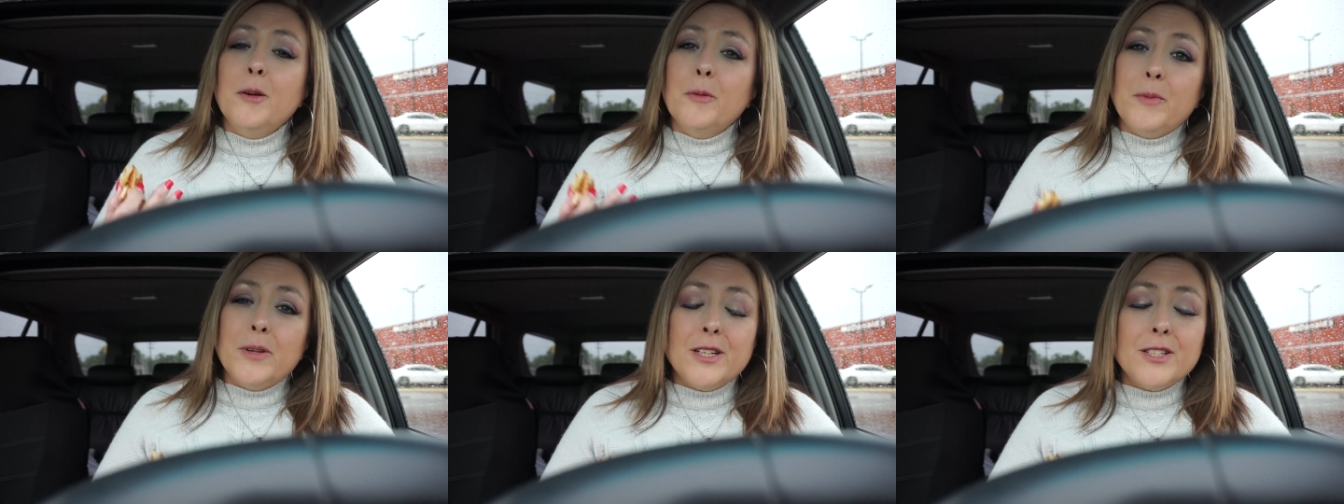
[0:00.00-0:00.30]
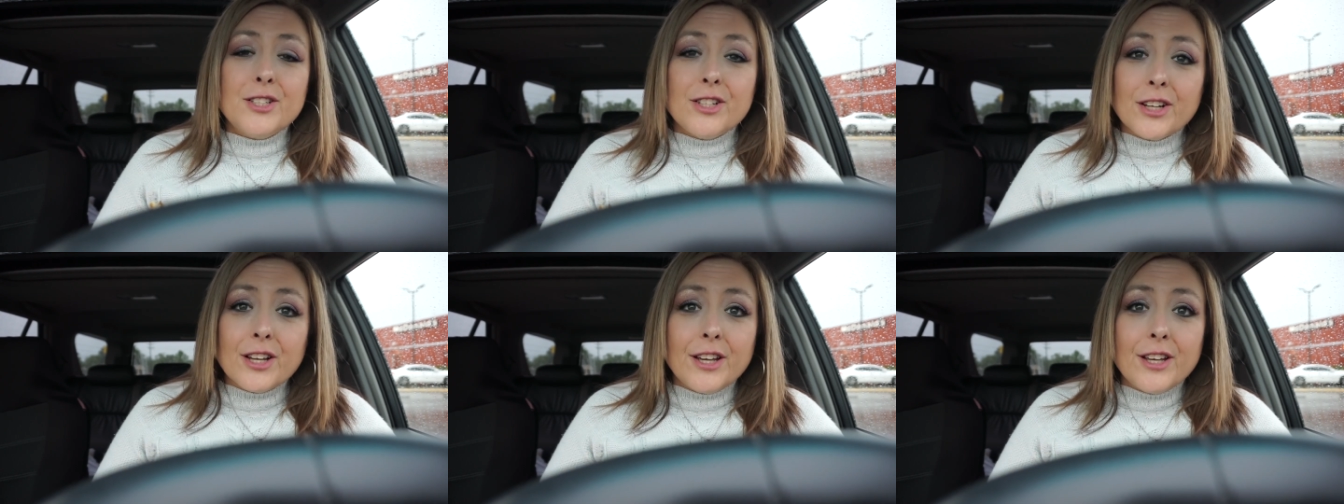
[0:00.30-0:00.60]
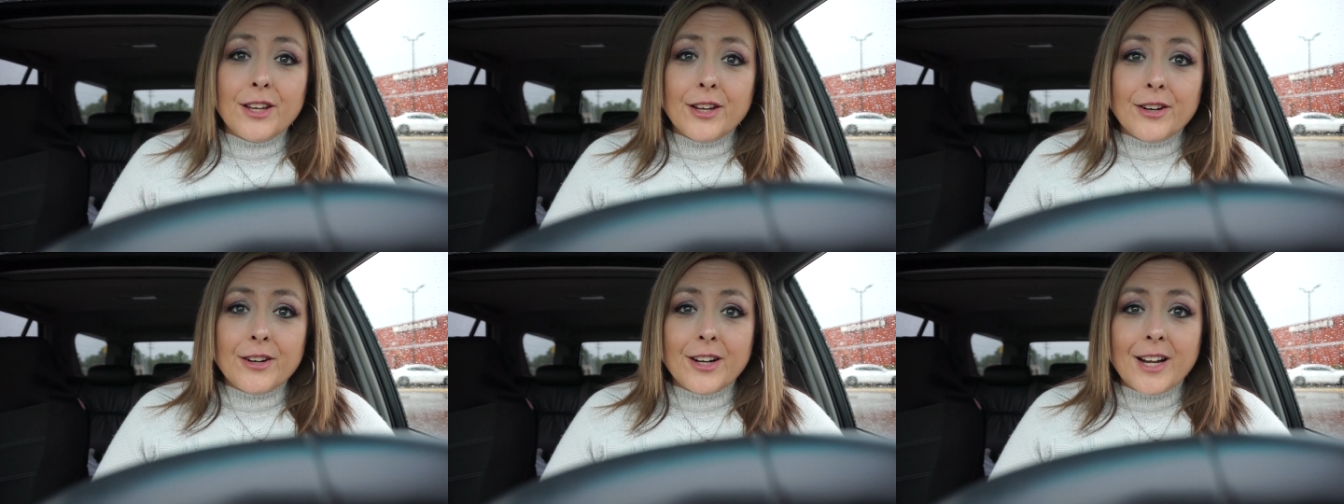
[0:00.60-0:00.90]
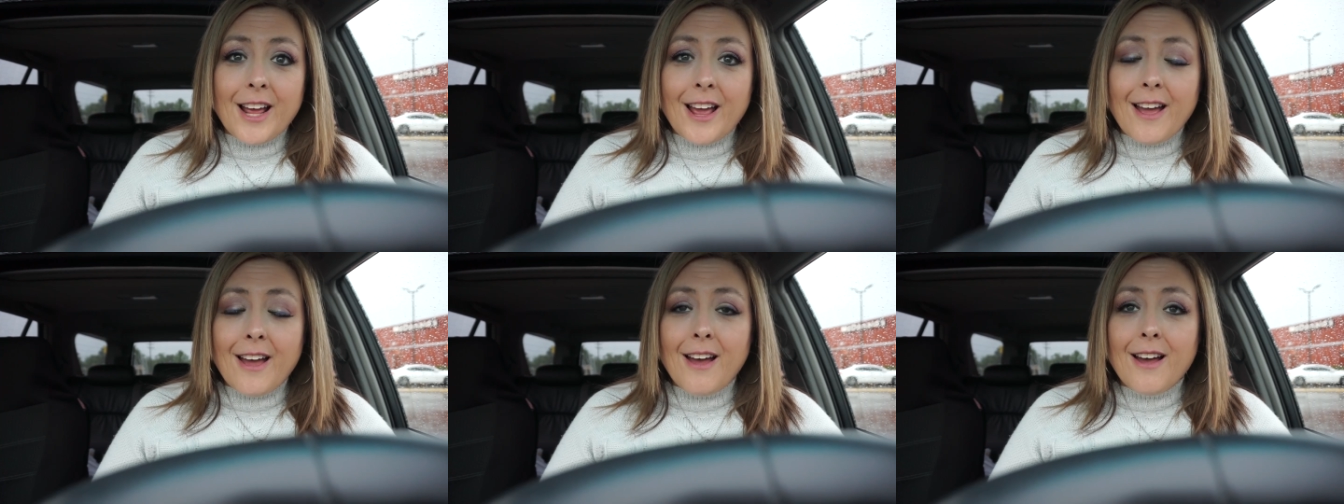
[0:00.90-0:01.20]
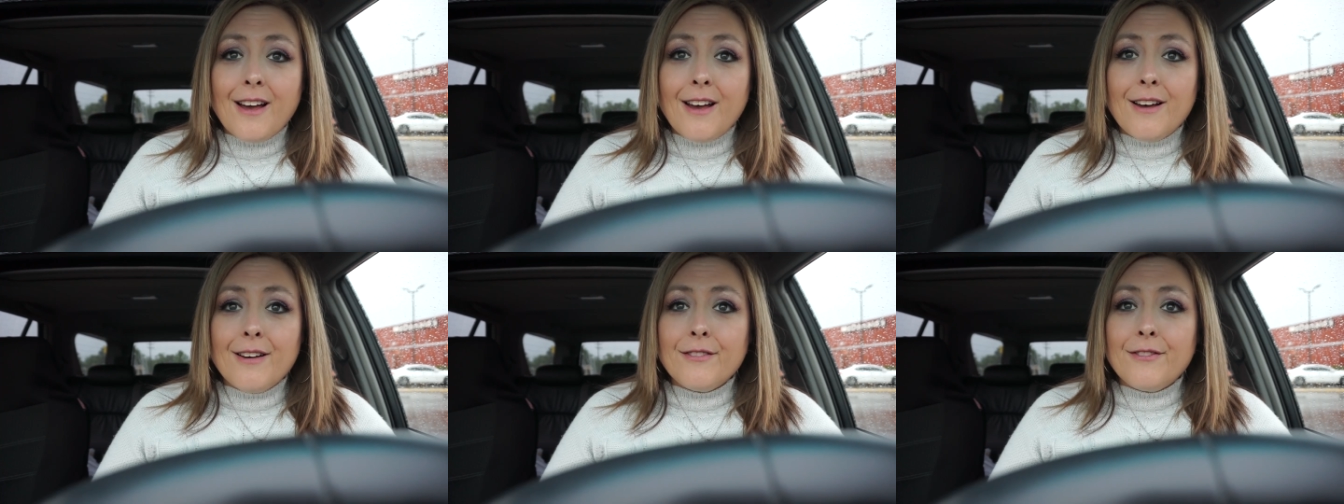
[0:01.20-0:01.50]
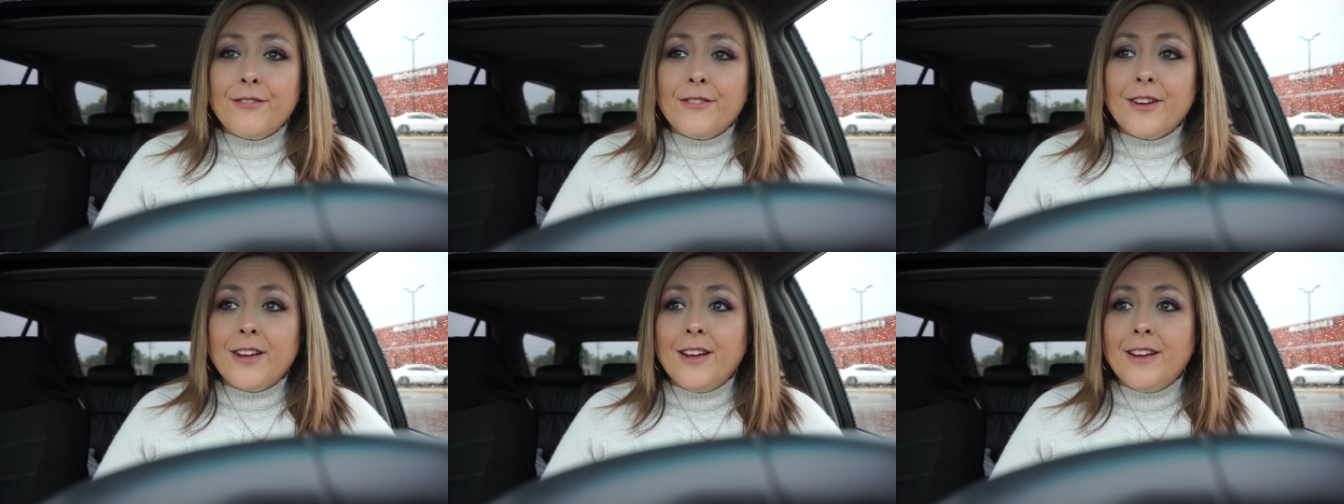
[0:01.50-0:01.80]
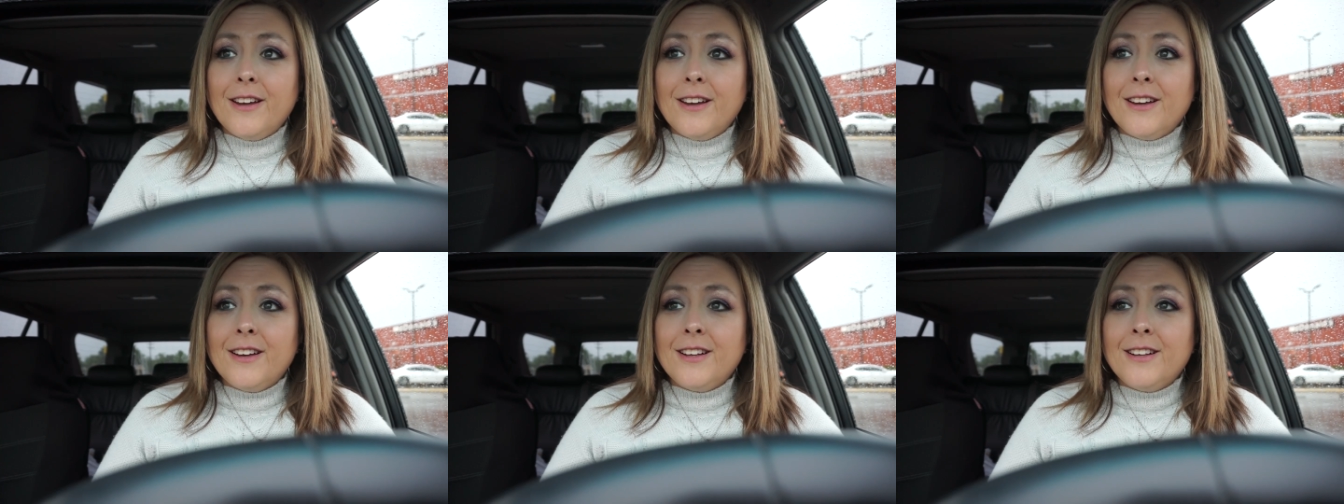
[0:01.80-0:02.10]
But it took a year and a half
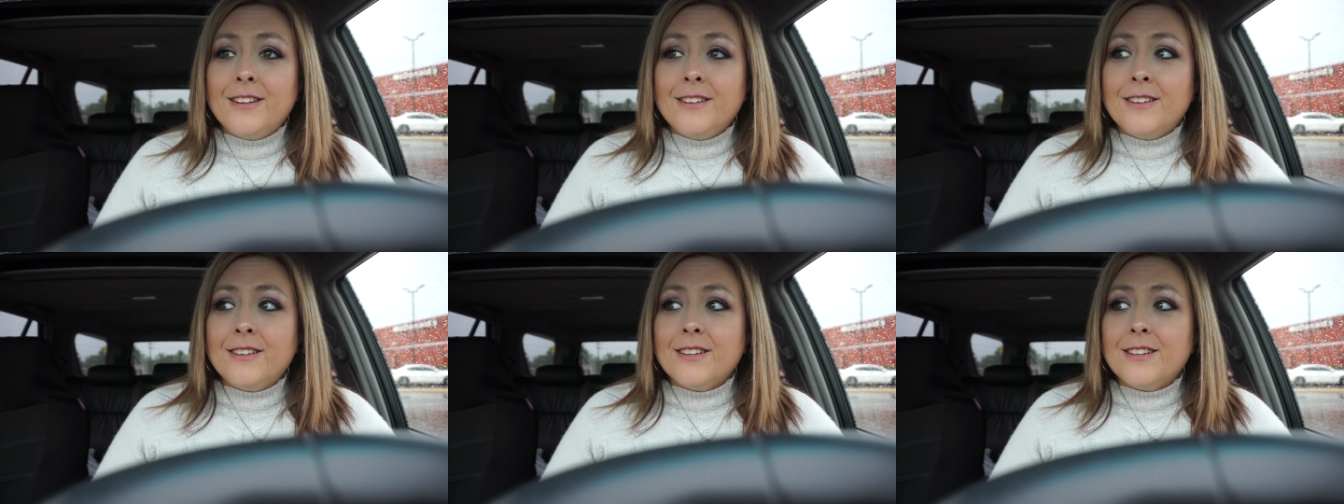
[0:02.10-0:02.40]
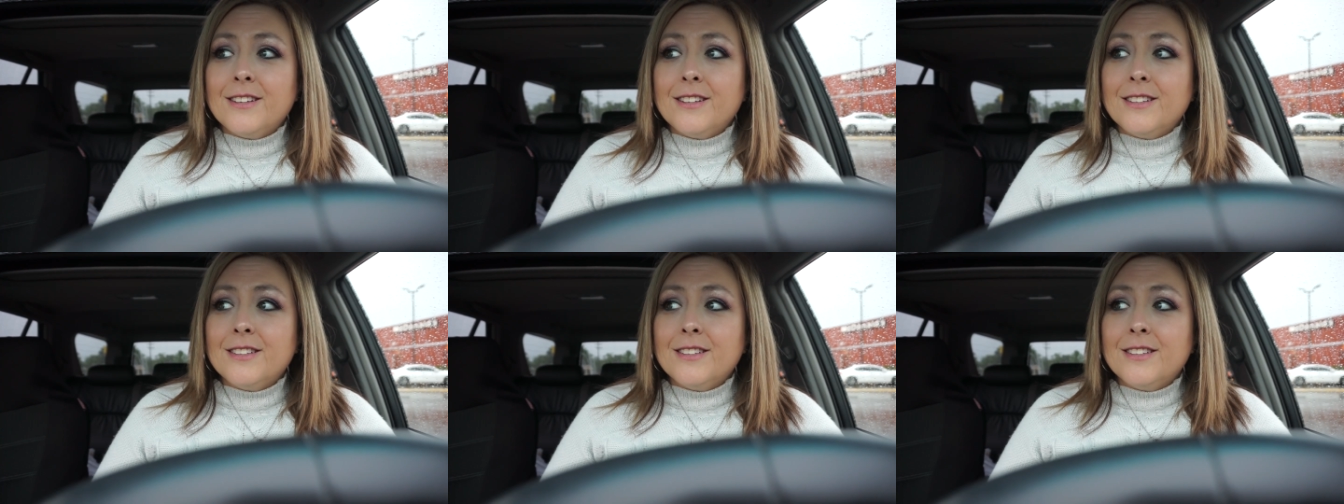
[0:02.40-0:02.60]
and